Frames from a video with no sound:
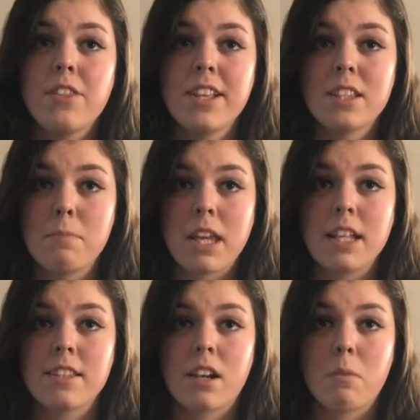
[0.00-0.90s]
This
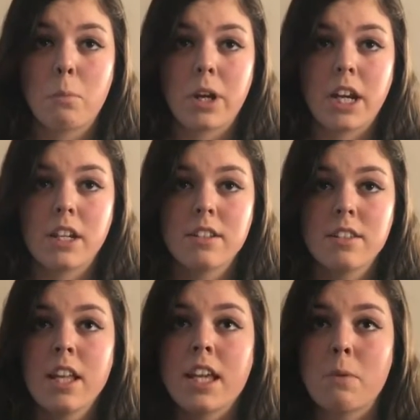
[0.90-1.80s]
means that our
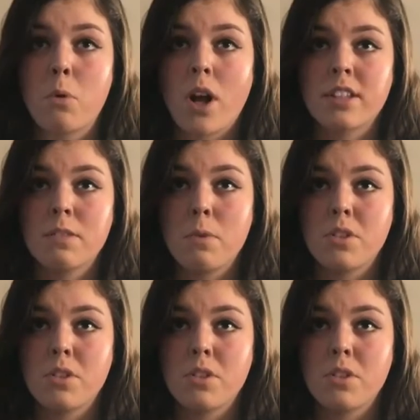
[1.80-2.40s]
brains can process